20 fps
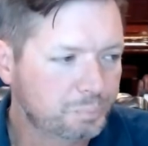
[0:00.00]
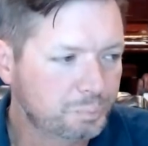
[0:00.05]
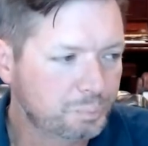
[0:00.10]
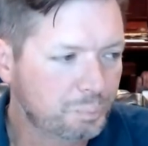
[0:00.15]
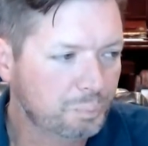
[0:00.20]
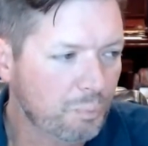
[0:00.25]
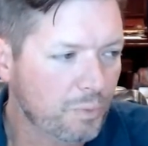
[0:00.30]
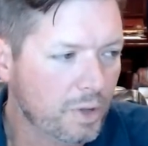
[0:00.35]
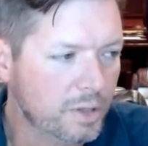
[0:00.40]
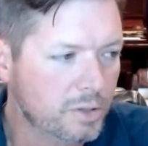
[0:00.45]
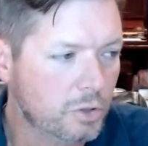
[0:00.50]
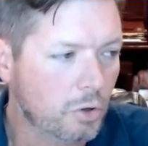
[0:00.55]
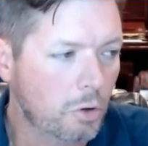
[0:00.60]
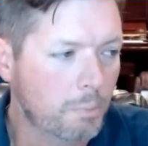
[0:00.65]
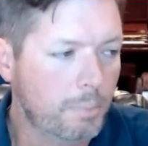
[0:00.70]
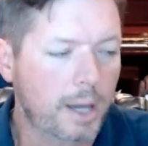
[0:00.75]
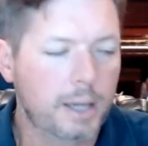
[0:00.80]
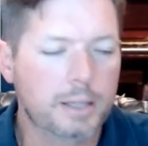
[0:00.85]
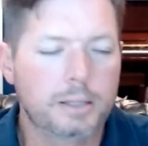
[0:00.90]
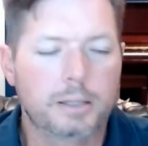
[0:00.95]
And so
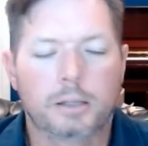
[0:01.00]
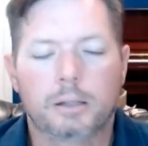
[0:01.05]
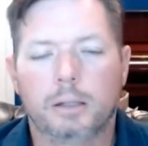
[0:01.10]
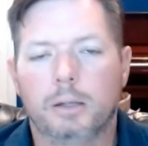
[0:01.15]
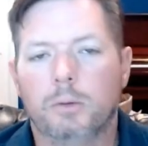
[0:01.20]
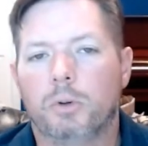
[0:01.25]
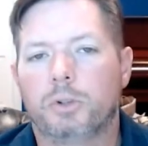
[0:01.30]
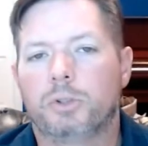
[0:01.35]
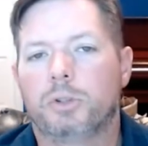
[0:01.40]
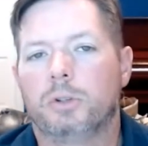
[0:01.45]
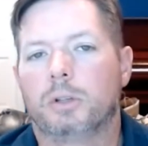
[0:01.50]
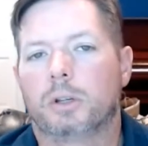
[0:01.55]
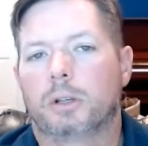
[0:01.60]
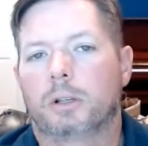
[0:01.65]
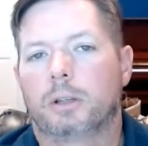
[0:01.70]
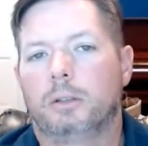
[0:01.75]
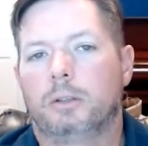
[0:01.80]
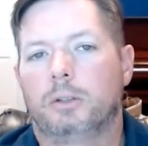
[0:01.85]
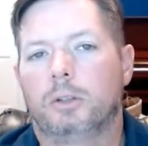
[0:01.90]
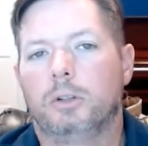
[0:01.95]
basically what you
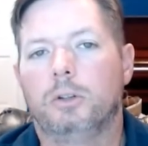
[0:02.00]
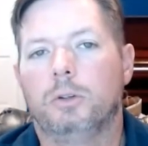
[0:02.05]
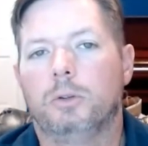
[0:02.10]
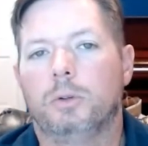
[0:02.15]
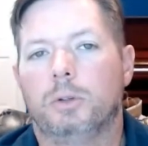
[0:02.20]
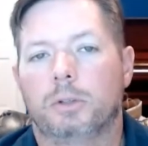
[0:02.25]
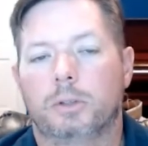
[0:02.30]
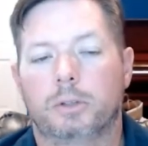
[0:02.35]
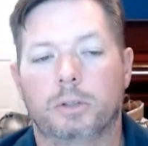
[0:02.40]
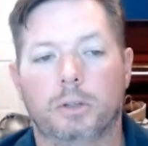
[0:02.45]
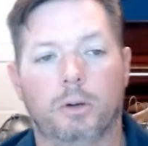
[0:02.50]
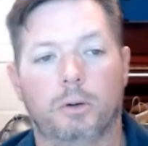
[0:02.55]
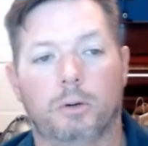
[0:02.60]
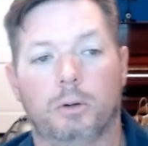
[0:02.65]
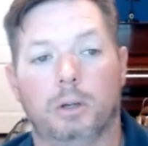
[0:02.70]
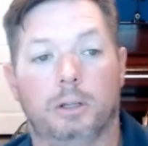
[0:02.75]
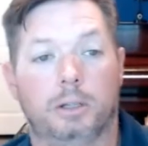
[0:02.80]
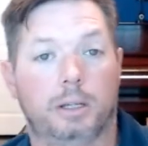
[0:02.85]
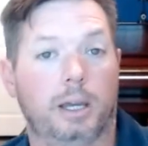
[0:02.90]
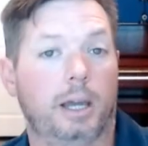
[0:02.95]
do is, so
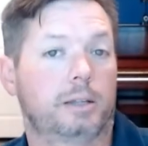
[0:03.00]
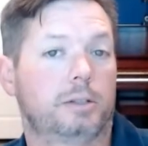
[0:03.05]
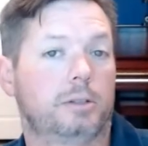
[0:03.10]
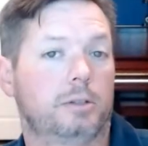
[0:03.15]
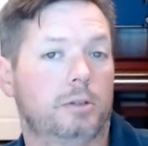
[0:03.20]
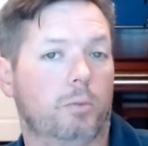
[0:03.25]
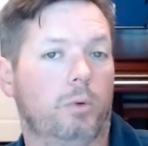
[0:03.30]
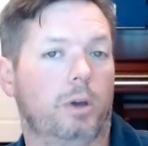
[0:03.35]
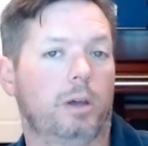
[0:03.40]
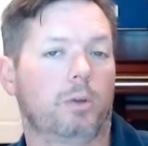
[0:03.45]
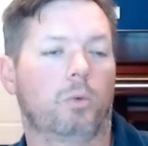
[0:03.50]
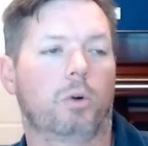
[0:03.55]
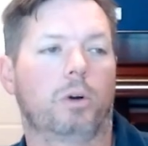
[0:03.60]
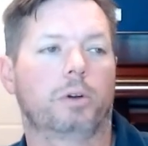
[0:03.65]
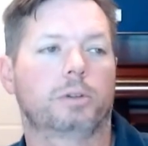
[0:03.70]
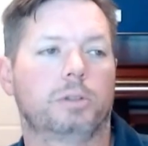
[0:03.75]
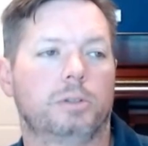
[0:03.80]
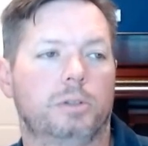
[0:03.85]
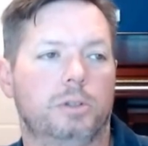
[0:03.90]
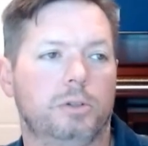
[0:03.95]
in Texas, the way it works
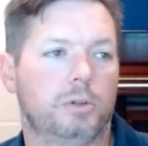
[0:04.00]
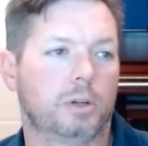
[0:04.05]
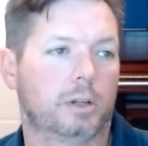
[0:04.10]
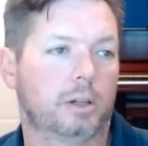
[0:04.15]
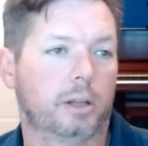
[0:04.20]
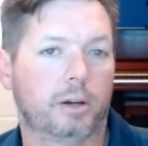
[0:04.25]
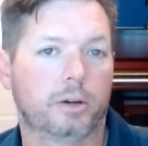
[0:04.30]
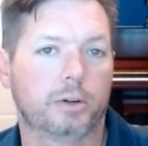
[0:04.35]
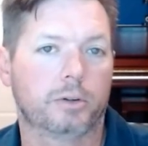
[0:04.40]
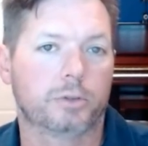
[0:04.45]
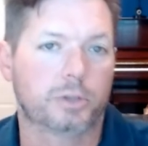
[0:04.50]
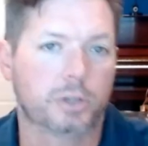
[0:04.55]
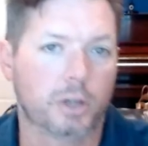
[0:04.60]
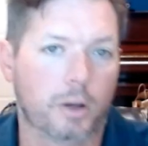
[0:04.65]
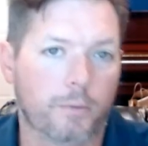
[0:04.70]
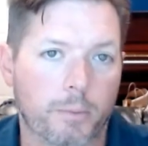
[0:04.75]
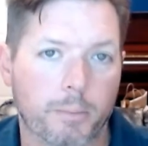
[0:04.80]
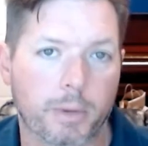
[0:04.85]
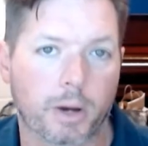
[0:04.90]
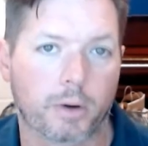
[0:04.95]
is you declare yourself a
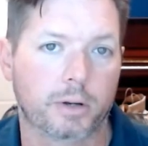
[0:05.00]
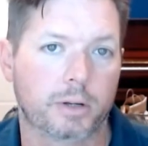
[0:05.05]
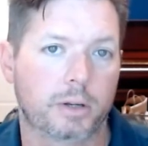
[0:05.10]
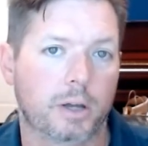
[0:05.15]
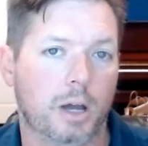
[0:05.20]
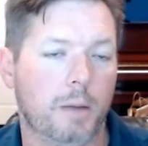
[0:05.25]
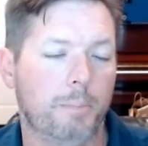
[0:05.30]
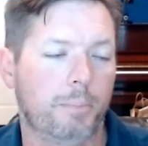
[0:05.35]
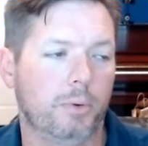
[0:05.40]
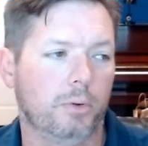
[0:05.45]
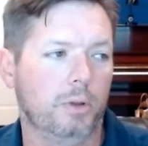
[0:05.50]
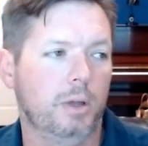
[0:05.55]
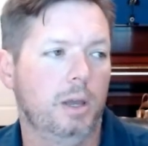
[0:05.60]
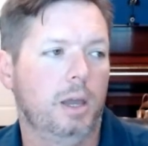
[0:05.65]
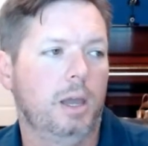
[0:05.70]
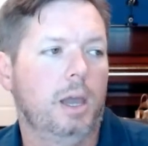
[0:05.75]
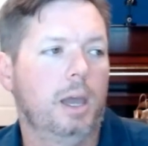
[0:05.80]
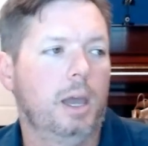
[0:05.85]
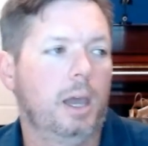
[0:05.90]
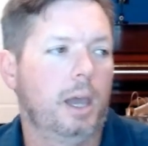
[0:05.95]
married couple.
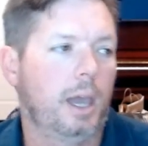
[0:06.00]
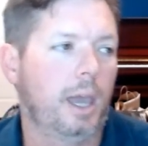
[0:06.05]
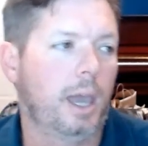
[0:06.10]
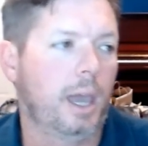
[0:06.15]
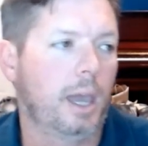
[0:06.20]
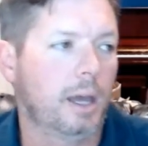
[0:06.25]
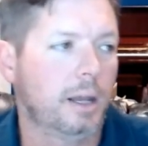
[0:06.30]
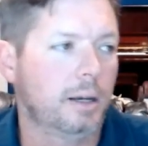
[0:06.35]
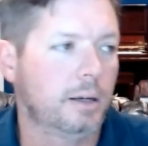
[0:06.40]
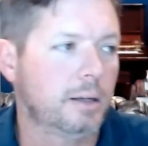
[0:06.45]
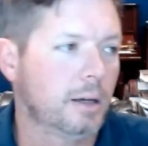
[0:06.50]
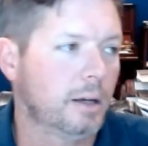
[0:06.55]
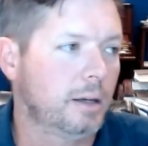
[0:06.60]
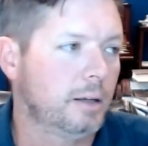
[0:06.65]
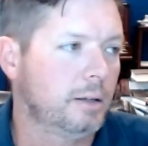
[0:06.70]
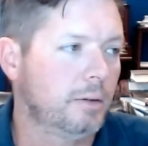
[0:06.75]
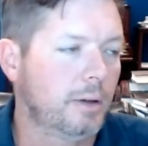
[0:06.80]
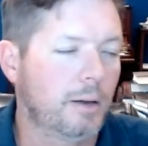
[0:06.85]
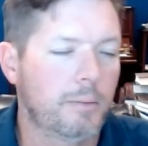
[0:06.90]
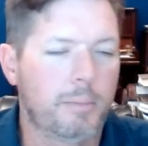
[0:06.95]
And
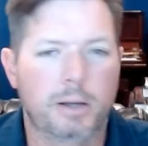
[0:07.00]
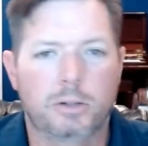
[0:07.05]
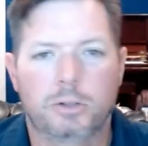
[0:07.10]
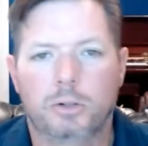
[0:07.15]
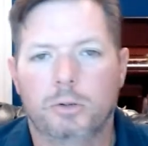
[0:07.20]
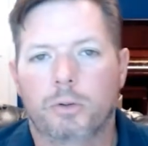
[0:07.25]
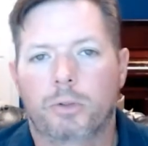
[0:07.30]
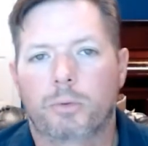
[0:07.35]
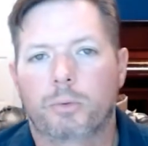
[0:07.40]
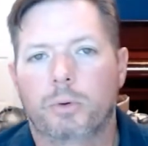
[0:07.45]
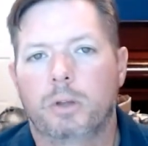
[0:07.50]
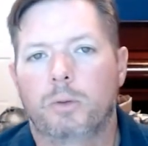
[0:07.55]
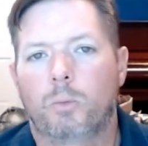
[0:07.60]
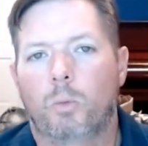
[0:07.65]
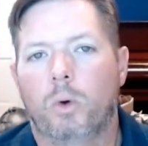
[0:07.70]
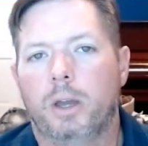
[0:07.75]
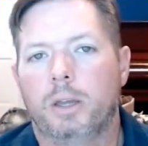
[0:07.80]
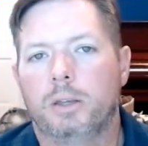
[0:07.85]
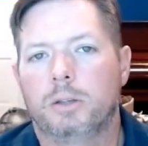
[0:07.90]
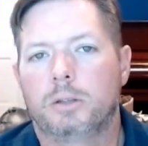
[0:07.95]
you have about 2 or 3
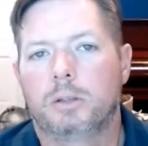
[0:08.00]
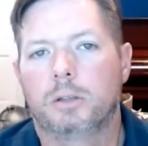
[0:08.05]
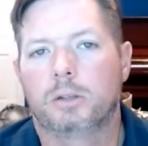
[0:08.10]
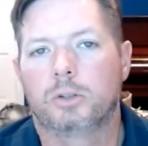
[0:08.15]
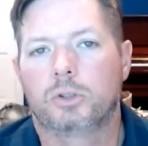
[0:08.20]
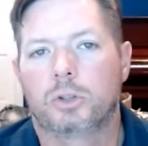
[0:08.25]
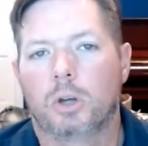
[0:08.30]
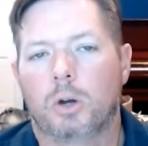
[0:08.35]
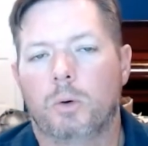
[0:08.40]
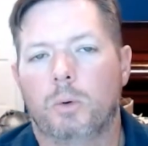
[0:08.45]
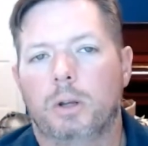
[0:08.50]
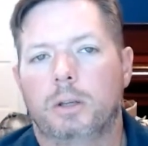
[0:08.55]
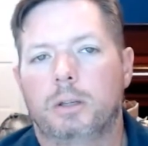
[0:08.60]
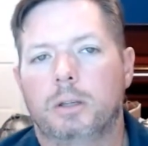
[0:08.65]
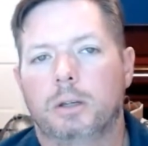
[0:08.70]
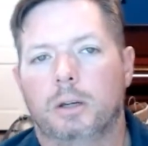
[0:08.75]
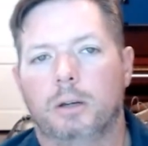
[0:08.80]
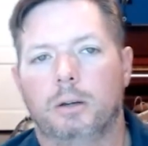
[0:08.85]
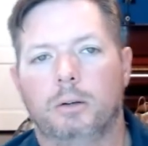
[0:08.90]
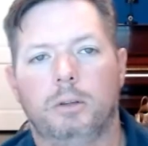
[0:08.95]
ways to show it.
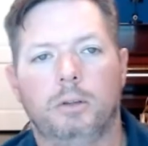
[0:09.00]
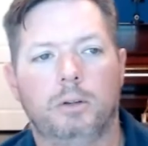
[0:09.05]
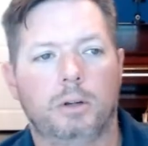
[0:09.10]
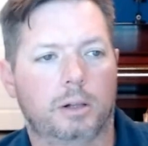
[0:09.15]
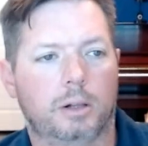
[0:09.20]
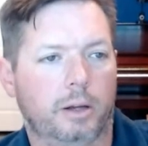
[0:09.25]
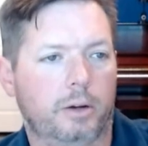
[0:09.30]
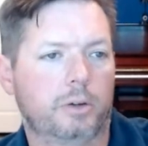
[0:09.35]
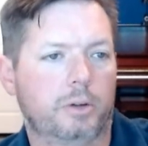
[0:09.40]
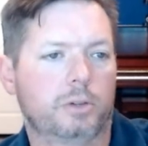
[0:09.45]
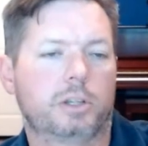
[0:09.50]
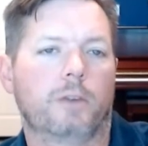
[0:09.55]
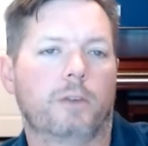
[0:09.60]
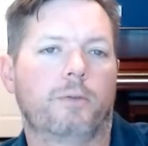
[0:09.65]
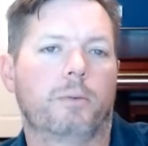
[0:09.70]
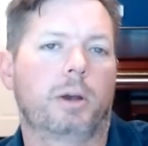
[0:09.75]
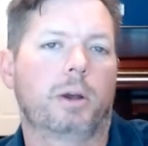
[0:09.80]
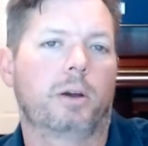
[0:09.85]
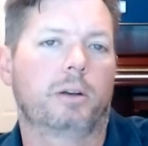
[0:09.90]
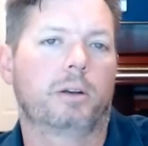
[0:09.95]
You declare yourself a
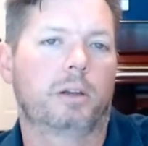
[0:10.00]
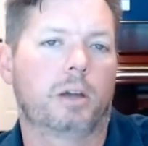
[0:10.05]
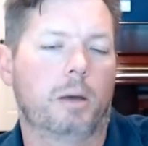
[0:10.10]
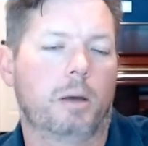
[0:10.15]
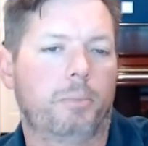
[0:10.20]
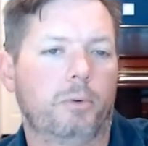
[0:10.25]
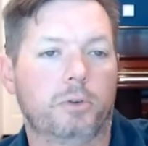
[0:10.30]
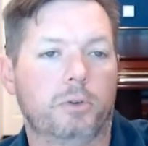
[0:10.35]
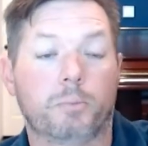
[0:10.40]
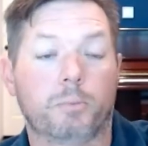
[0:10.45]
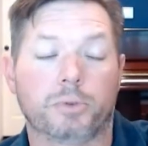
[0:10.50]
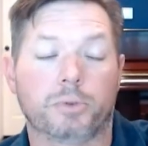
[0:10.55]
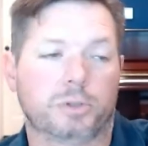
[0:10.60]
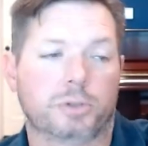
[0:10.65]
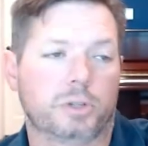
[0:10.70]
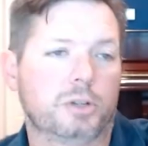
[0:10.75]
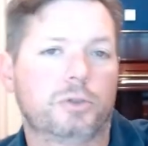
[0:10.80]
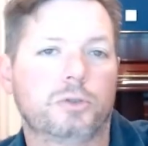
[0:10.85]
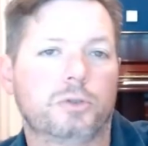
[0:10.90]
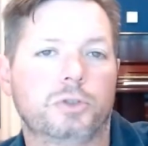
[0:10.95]
married couple. You
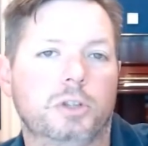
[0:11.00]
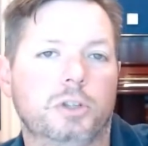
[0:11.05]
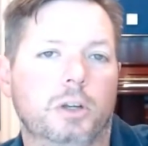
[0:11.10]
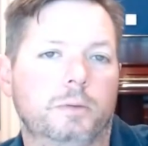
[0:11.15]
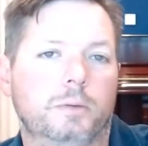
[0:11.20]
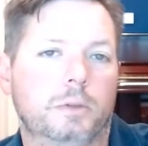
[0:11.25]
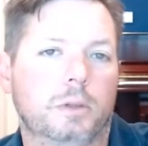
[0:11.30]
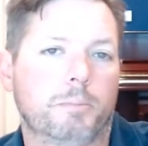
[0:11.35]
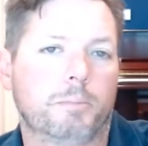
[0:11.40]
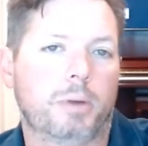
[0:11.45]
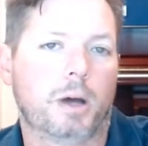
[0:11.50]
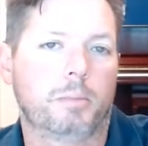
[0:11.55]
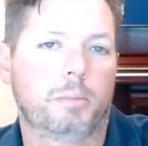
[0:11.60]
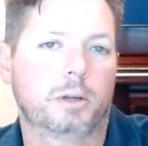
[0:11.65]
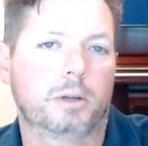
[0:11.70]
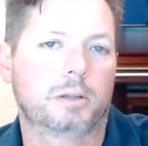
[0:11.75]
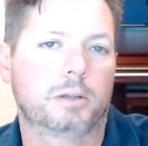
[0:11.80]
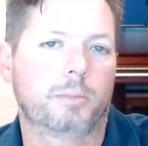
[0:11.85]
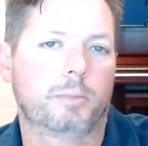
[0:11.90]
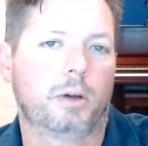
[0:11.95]
present yourself to the public
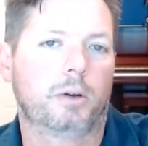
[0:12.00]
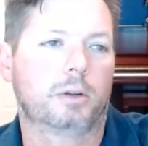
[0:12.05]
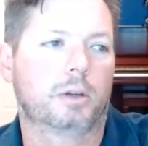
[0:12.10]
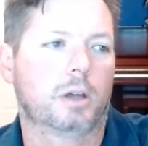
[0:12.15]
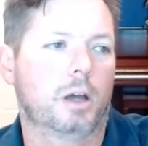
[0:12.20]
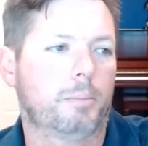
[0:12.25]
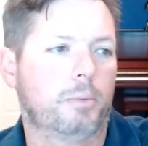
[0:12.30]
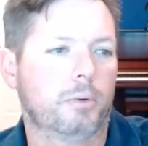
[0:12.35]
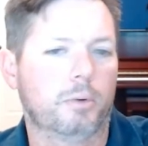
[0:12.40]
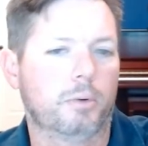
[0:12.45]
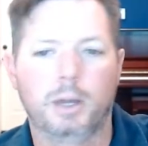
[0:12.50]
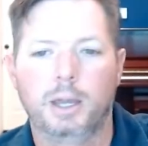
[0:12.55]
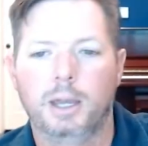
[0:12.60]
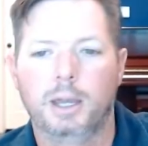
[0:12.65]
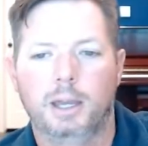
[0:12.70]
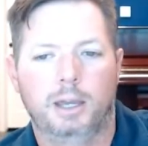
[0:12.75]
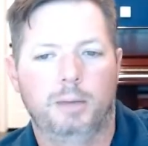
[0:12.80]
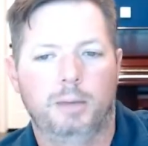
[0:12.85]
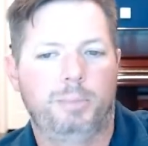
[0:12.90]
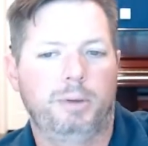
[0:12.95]
as a married couple.
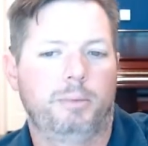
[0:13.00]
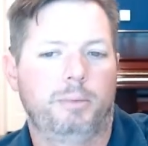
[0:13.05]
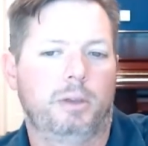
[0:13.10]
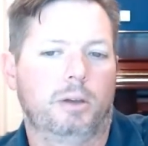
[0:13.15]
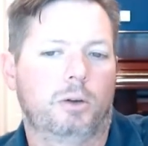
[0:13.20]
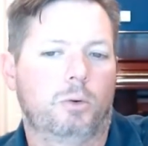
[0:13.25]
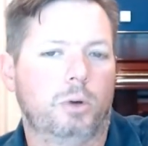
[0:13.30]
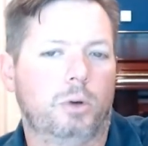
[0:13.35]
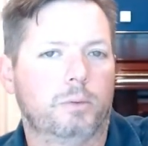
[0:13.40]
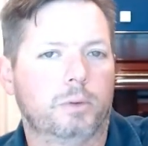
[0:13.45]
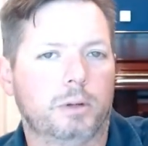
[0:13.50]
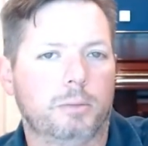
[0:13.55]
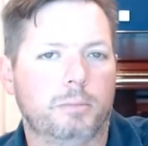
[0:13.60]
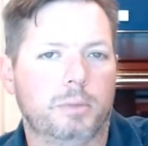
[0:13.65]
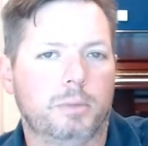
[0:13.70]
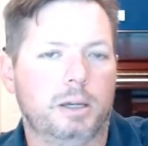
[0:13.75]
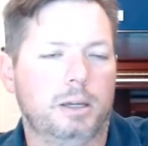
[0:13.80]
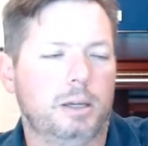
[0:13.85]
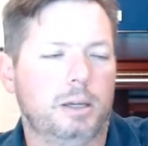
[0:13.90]
It'd be the equivalent of me